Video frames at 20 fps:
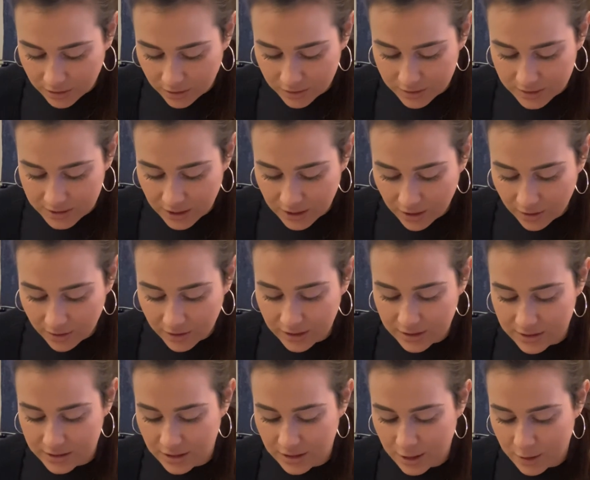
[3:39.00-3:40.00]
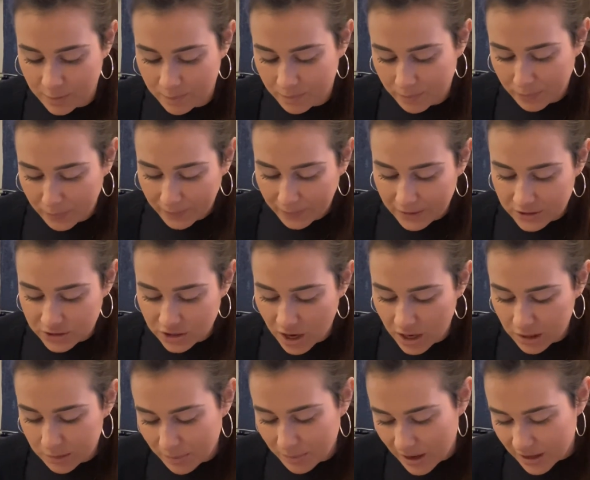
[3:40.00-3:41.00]
tearing into him. I
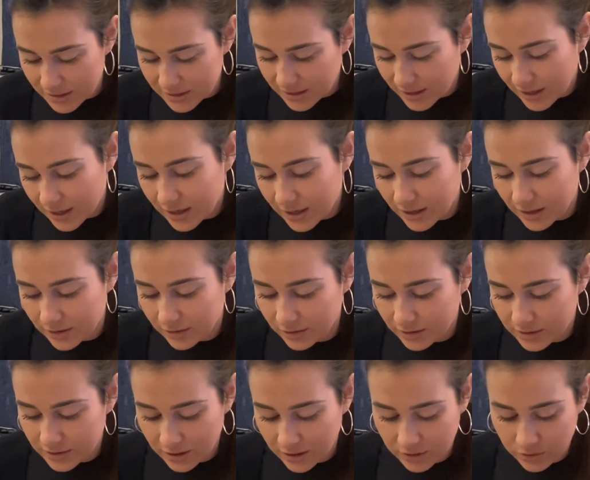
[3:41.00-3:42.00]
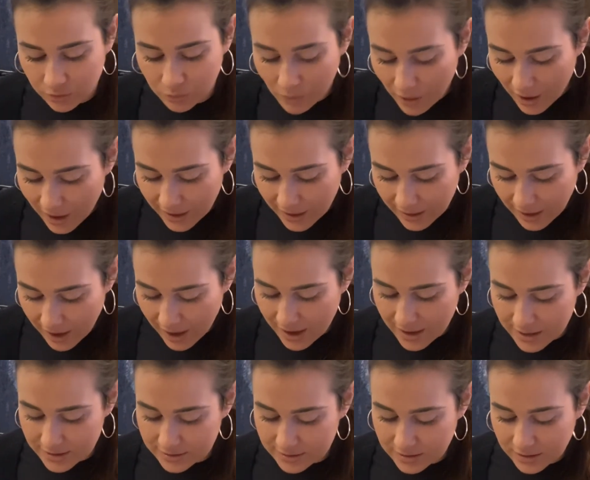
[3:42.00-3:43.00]
jogged past Kit and looked at his wide
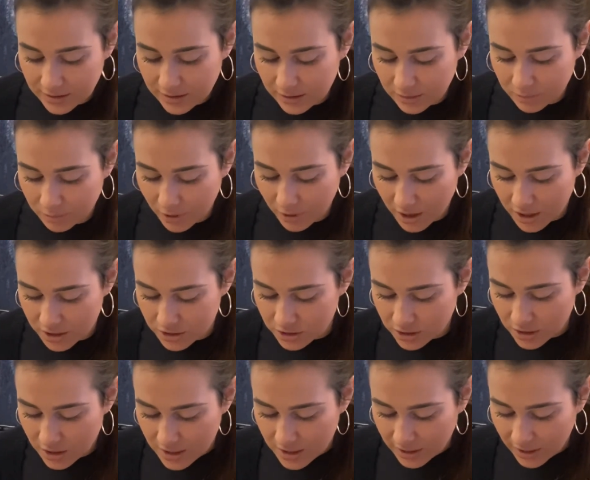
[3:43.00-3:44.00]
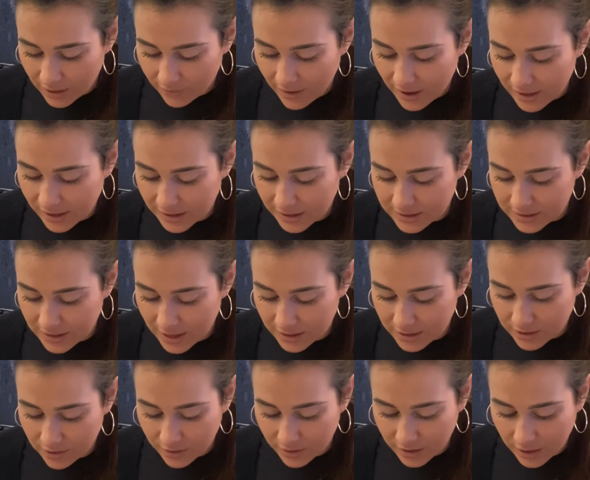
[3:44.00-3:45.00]
eyes in the brush. "Get ready," I said.
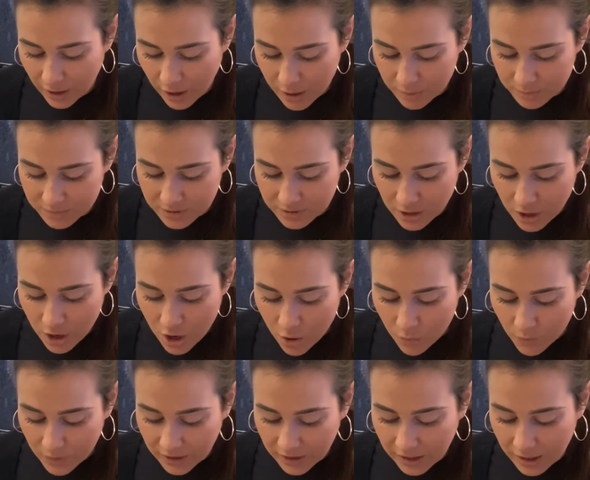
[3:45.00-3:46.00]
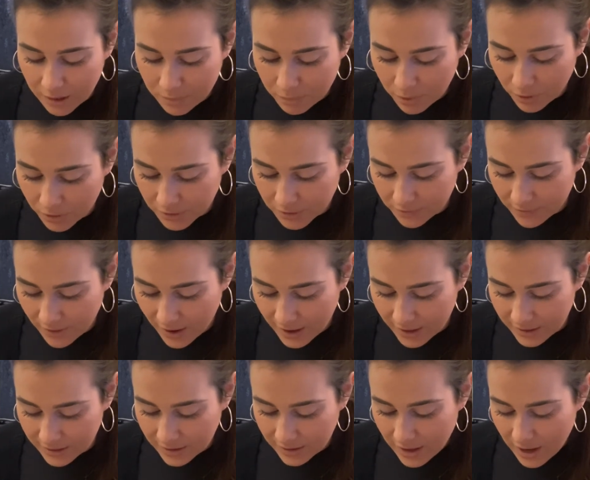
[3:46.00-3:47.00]
"Here he comes." When Kit pulled the
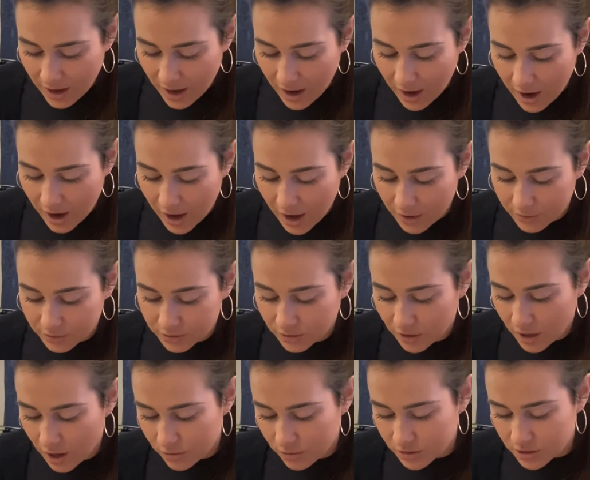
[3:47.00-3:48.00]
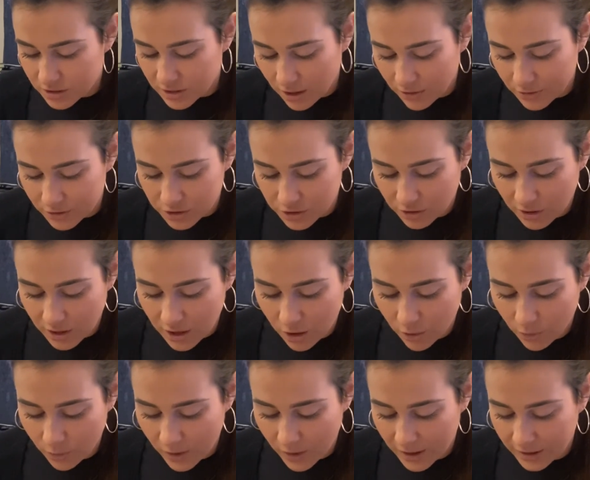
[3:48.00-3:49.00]
vine, I was crouched down the trail
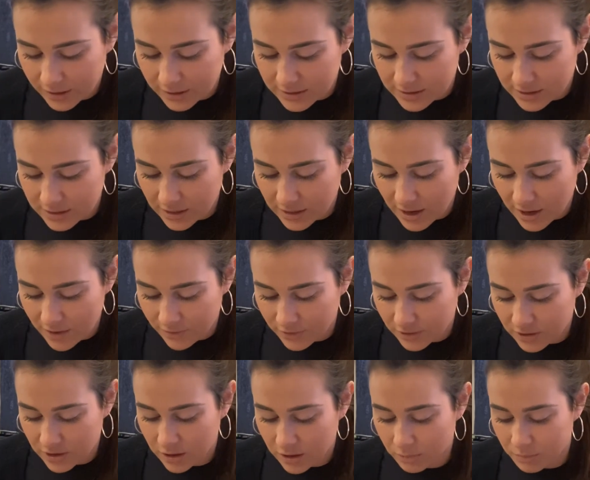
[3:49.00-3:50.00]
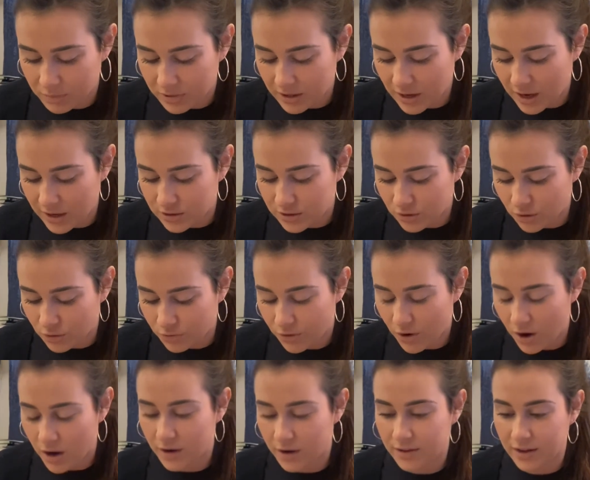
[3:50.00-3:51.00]
where I could see everything, but not so
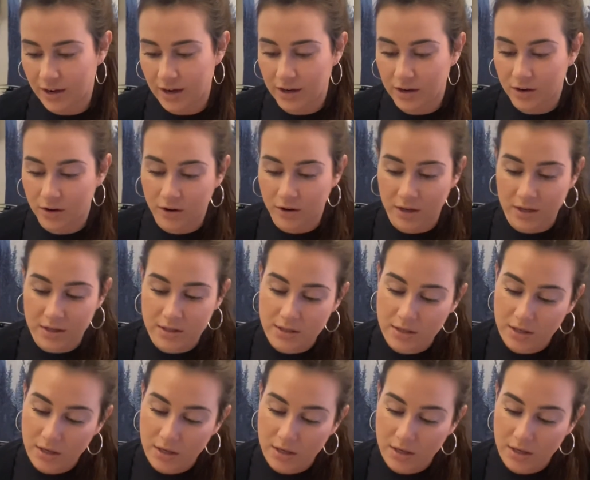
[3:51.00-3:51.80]
far that I couldn't